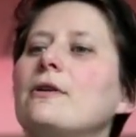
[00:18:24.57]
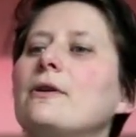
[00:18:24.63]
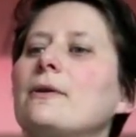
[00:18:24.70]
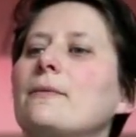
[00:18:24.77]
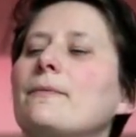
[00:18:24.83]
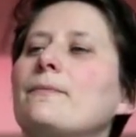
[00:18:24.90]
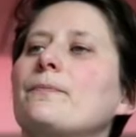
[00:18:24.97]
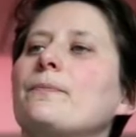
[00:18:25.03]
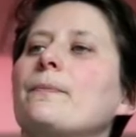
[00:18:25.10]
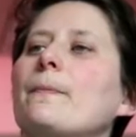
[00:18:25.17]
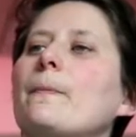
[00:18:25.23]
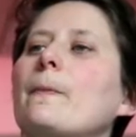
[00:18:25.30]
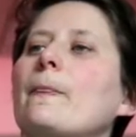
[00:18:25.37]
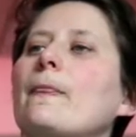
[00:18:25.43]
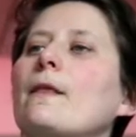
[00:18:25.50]
I've had too many
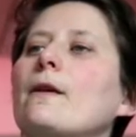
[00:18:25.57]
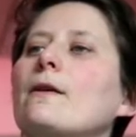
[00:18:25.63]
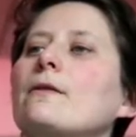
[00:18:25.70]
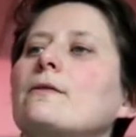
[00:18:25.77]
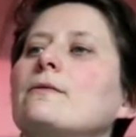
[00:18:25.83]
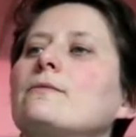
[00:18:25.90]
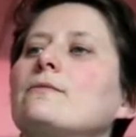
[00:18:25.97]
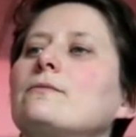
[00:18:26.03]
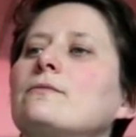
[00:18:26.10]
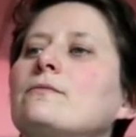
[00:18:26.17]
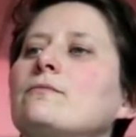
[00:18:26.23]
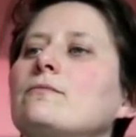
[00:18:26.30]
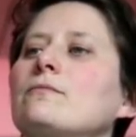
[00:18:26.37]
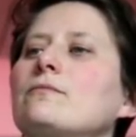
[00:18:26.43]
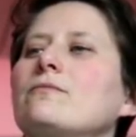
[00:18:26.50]
treats today, so I'm just going
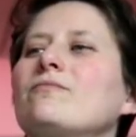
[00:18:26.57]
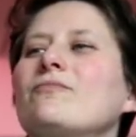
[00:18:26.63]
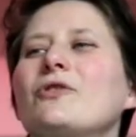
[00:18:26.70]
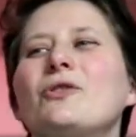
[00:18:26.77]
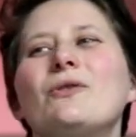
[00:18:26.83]
to have a little